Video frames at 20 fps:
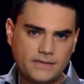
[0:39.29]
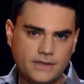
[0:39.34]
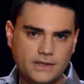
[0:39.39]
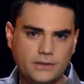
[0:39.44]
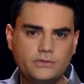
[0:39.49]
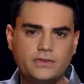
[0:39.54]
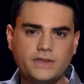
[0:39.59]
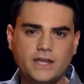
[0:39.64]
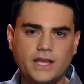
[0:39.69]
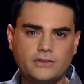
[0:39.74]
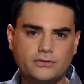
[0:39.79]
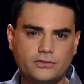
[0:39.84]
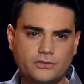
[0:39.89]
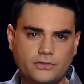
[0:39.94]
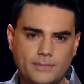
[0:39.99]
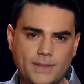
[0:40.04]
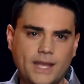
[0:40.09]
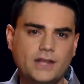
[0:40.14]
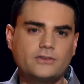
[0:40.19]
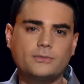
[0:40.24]
They use the answers
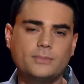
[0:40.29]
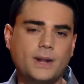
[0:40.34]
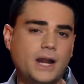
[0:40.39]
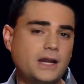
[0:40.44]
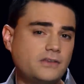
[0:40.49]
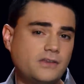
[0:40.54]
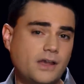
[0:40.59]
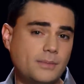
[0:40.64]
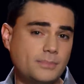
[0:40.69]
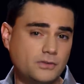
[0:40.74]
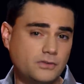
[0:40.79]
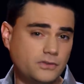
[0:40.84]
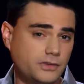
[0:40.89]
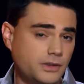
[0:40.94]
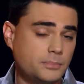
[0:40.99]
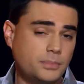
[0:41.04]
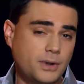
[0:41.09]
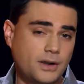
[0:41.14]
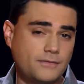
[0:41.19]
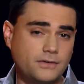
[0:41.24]
to match your body type and
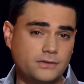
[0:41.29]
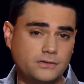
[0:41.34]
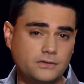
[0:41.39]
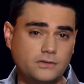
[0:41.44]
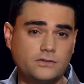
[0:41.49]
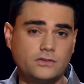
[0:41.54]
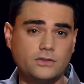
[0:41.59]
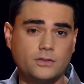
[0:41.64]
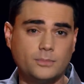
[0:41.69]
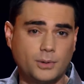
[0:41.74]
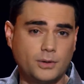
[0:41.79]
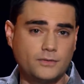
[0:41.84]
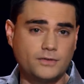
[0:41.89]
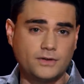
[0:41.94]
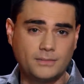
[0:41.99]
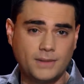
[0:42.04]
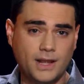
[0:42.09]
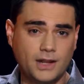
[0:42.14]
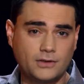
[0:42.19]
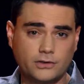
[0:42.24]
sleep preferences to the
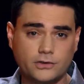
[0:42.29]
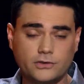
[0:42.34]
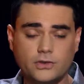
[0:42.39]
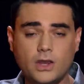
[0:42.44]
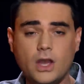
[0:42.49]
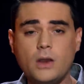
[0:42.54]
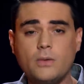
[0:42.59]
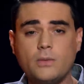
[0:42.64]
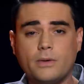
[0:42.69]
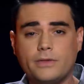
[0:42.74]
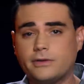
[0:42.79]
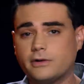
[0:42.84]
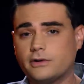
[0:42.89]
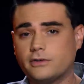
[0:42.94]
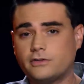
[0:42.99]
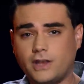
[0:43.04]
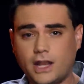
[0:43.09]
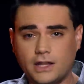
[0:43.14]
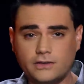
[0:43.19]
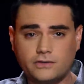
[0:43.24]
perfect mattress. Whether you're a
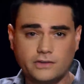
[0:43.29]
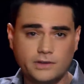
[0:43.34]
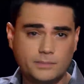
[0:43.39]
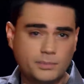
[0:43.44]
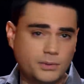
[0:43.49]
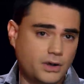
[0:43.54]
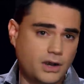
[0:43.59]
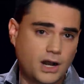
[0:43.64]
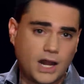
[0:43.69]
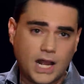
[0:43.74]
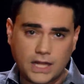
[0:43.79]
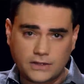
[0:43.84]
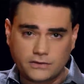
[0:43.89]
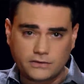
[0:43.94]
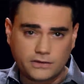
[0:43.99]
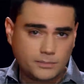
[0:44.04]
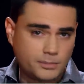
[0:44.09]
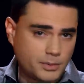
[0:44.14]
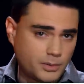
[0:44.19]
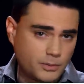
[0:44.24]
side sleeper or a hot
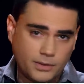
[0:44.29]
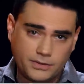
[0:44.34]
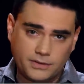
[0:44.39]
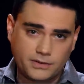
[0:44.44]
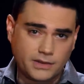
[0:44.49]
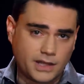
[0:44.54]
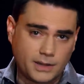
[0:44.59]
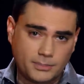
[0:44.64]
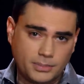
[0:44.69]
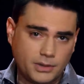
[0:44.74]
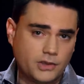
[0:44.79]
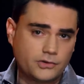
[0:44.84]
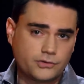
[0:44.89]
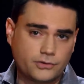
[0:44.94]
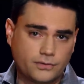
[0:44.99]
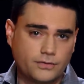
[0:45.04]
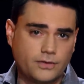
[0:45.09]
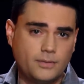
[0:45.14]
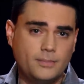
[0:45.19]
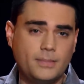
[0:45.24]
sleeper, whether you like a plush
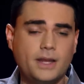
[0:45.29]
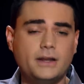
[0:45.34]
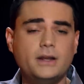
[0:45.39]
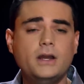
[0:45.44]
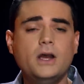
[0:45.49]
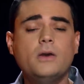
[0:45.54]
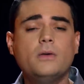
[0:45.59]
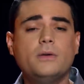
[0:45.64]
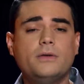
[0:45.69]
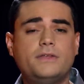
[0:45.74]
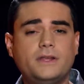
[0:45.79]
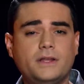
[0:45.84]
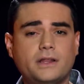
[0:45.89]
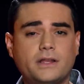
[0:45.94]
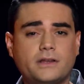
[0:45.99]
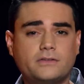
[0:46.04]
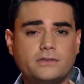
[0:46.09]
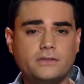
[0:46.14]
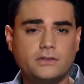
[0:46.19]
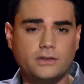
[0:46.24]
or firm bed, with
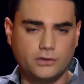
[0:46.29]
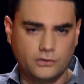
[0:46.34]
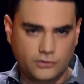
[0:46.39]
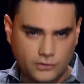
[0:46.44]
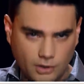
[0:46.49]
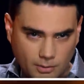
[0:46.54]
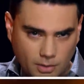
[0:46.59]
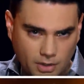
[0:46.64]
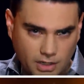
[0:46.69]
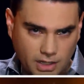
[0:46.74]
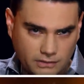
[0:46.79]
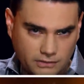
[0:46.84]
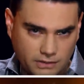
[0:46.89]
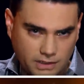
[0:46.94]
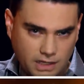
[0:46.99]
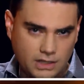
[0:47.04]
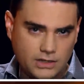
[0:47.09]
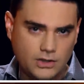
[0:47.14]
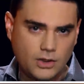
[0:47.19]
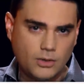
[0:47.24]
Helix, there's no more
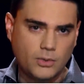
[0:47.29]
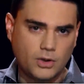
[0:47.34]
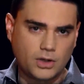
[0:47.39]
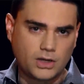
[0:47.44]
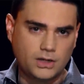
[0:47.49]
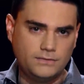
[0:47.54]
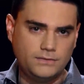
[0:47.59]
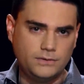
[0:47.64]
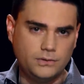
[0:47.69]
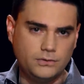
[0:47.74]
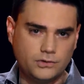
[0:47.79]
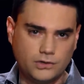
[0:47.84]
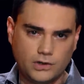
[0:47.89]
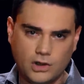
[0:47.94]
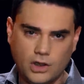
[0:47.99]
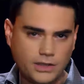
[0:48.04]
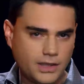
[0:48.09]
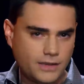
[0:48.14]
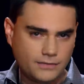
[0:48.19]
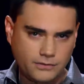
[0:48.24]
guessing and no more confusion.
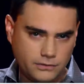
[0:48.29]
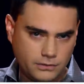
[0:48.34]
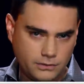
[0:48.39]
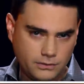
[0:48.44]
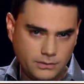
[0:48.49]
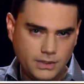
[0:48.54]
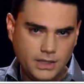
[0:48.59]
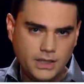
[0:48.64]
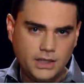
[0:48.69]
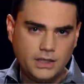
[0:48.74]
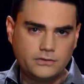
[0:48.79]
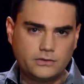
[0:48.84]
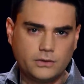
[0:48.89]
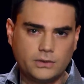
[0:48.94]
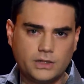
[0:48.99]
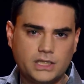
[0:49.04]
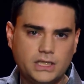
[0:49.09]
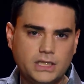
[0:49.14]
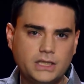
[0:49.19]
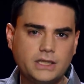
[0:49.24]
All you have to do is
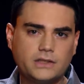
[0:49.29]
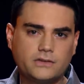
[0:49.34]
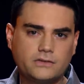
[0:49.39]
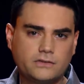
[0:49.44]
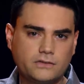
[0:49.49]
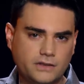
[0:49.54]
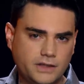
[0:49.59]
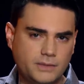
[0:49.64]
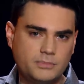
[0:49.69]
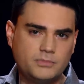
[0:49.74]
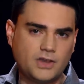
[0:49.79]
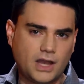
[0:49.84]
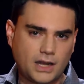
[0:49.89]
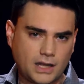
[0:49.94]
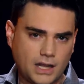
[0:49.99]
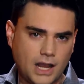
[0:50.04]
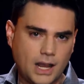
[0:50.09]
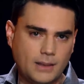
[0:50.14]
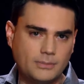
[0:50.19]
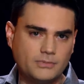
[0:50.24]
go to helix sleep
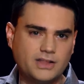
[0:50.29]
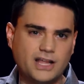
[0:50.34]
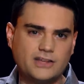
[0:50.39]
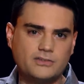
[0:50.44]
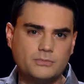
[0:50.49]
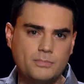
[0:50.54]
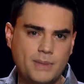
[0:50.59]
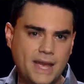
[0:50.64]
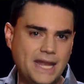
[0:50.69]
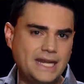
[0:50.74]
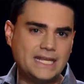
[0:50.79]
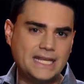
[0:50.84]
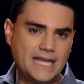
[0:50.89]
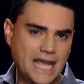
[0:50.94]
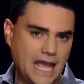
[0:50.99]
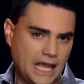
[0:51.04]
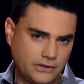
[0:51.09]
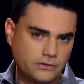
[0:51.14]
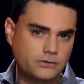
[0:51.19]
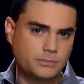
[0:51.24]
dot com slash Ben
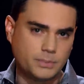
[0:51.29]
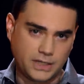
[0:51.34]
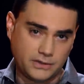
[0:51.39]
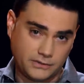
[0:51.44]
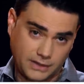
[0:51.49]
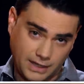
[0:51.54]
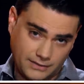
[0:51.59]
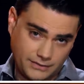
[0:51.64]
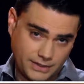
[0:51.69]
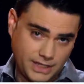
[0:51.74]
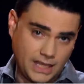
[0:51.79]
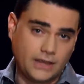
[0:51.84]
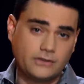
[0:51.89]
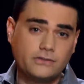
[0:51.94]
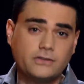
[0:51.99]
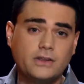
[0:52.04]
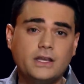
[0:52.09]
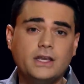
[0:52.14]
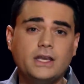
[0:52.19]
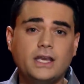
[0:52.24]
Guest, because I have a
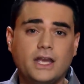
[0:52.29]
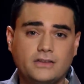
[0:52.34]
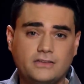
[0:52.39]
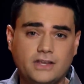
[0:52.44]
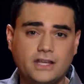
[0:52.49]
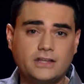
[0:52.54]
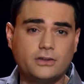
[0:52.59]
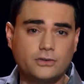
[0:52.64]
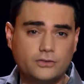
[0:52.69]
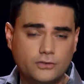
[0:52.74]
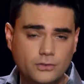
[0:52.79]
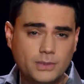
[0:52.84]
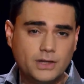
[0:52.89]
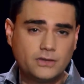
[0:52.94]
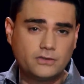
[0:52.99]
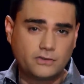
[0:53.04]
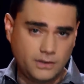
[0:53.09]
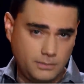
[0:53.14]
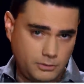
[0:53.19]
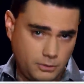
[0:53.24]
guest, and take their
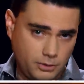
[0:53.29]
two-minute sleep